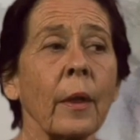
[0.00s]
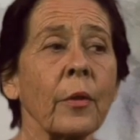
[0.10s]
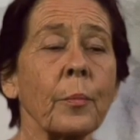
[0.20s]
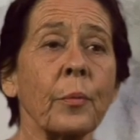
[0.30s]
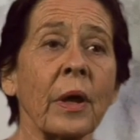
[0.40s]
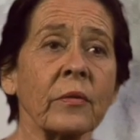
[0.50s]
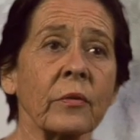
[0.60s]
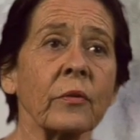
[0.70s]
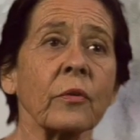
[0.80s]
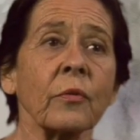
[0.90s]
the
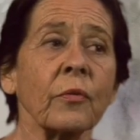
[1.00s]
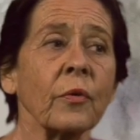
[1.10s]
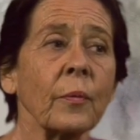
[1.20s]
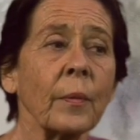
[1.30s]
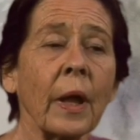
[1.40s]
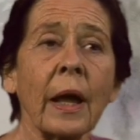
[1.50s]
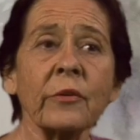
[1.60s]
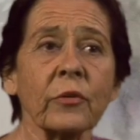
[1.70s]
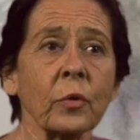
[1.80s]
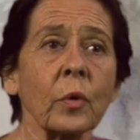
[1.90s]
presence of, I
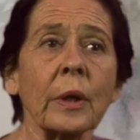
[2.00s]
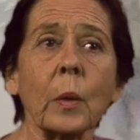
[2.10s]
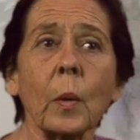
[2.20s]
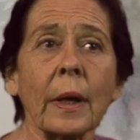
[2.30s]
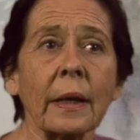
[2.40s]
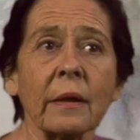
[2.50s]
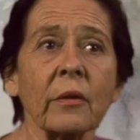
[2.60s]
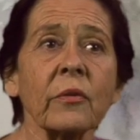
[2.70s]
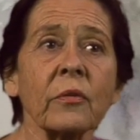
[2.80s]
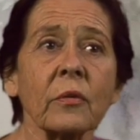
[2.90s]
just call it
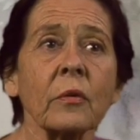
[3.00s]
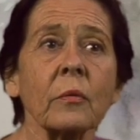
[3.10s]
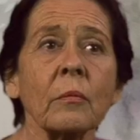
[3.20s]
quietness,